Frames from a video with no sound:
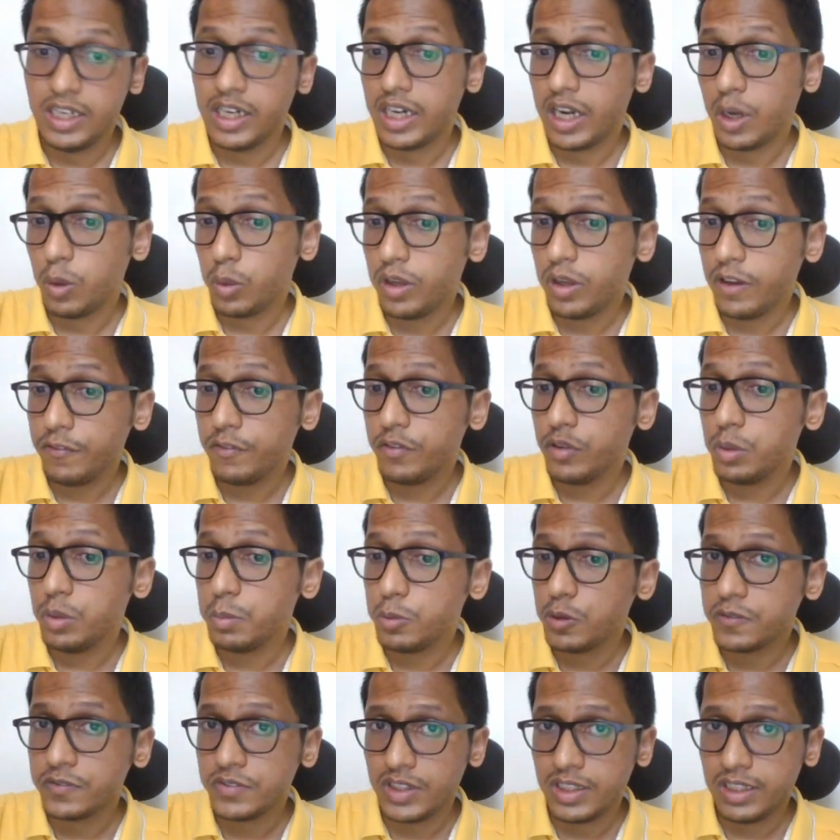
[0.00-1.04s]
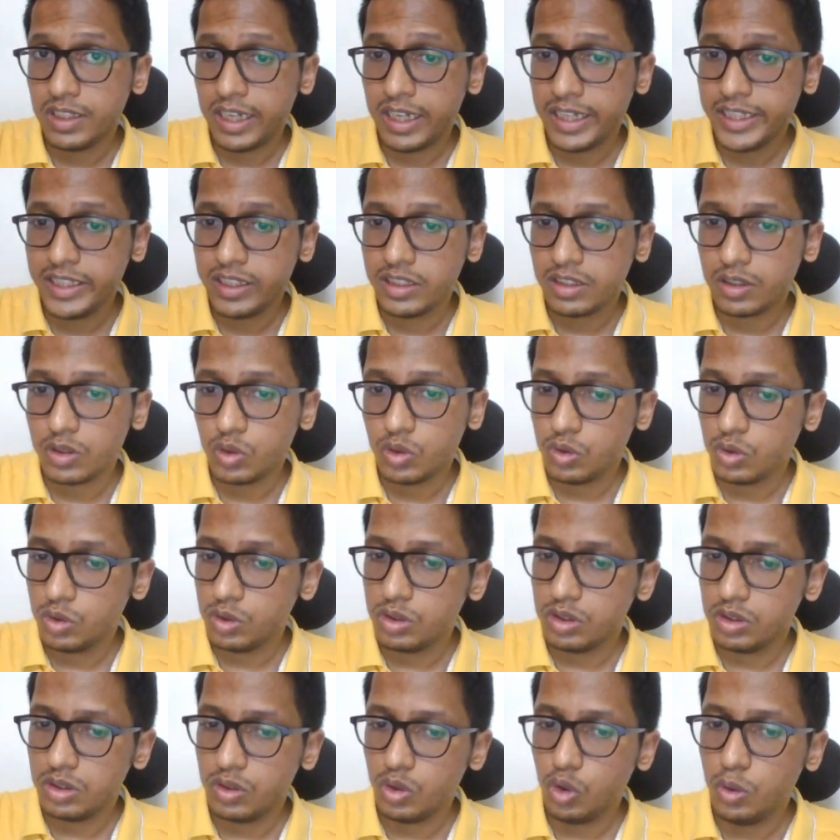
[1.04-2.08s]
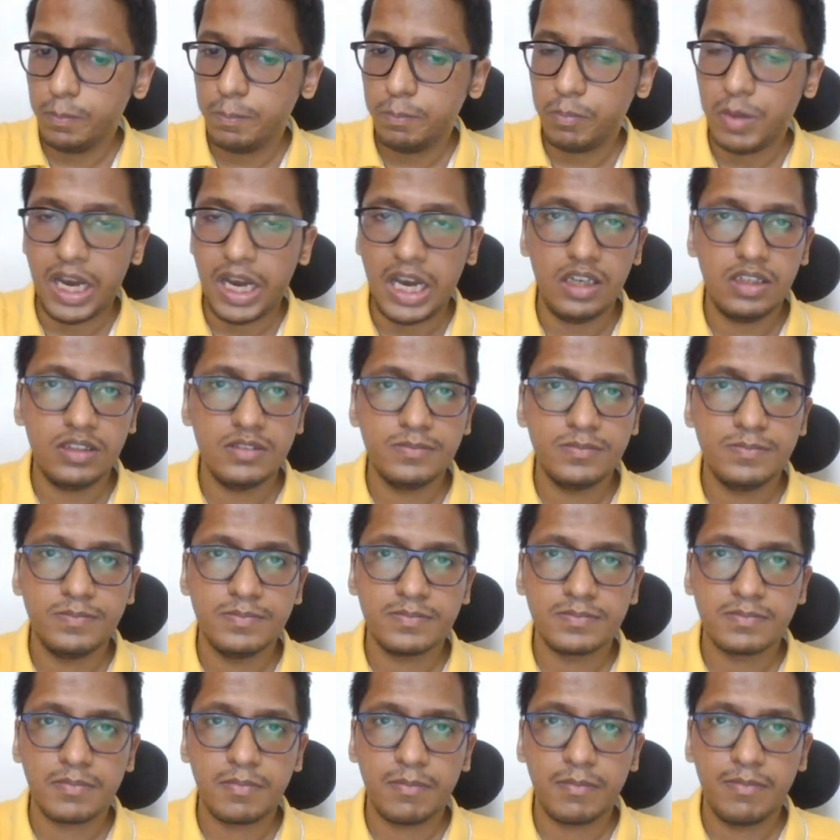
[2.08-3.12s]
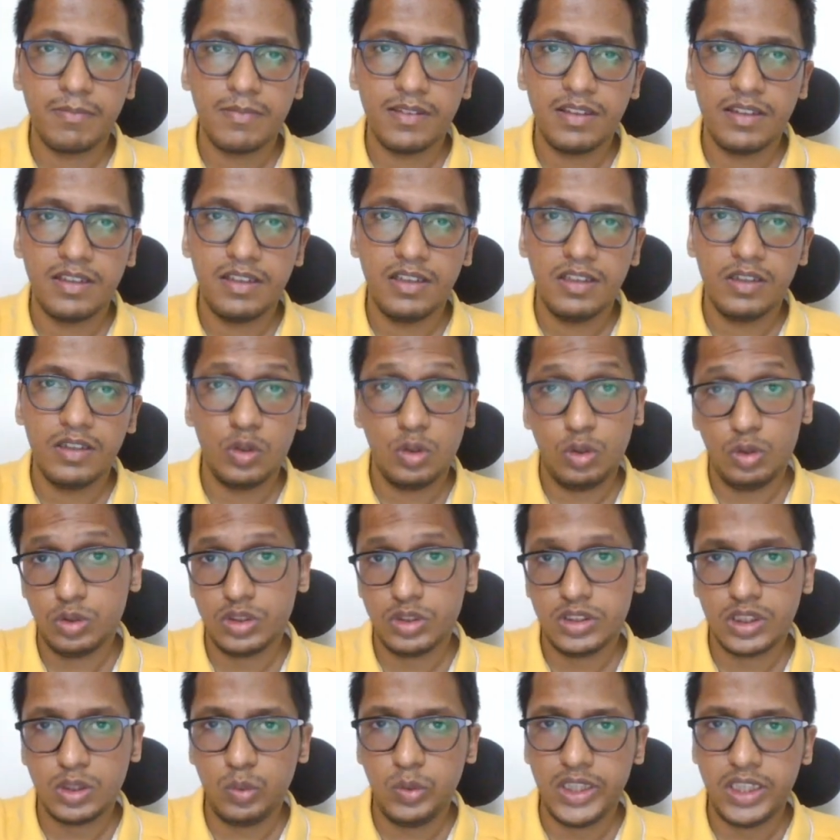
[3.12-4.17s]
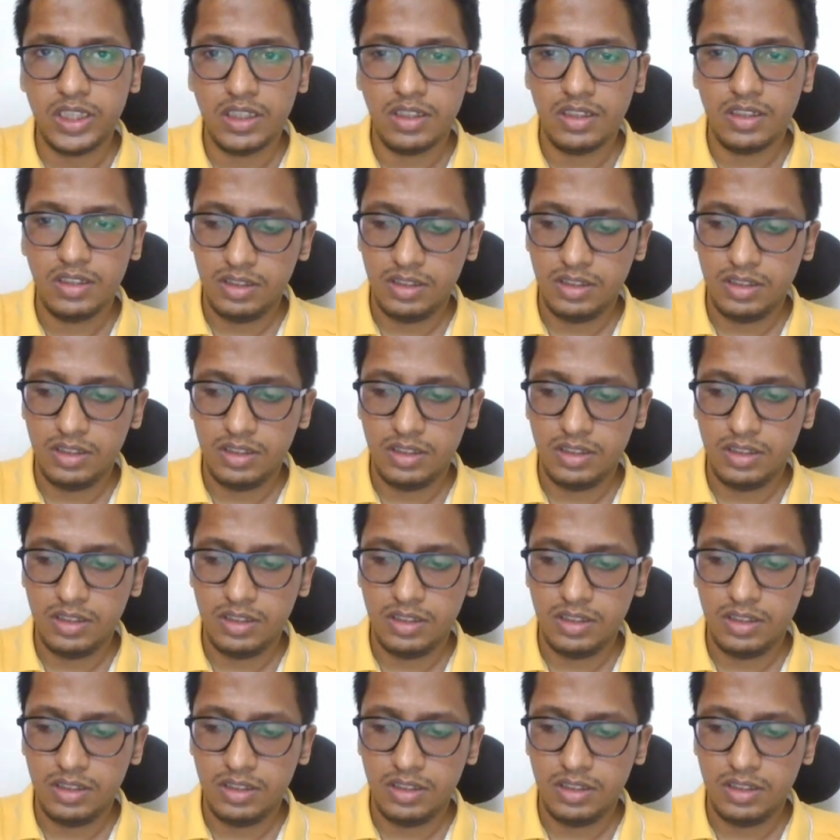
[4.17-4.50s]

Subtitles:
Now if you move the knight, poppa, you lose the queen.